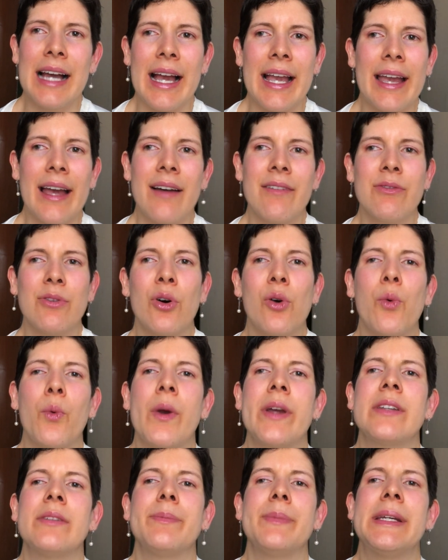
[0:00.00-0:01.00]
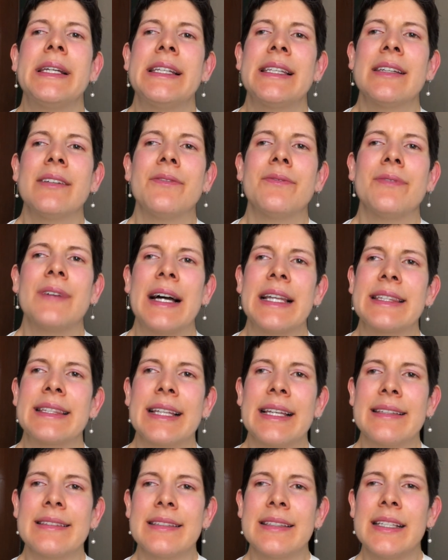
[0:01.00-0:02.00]
I have always been a
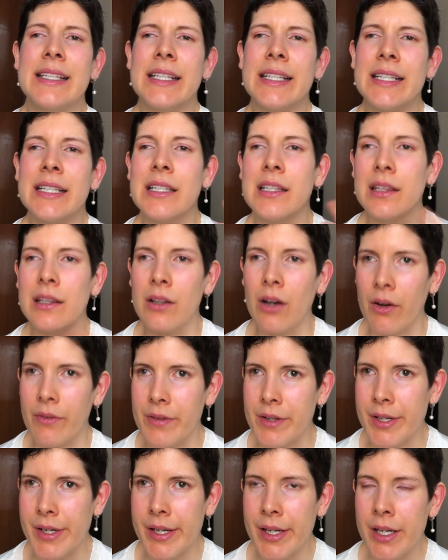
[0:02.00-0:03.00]
fantasy lover.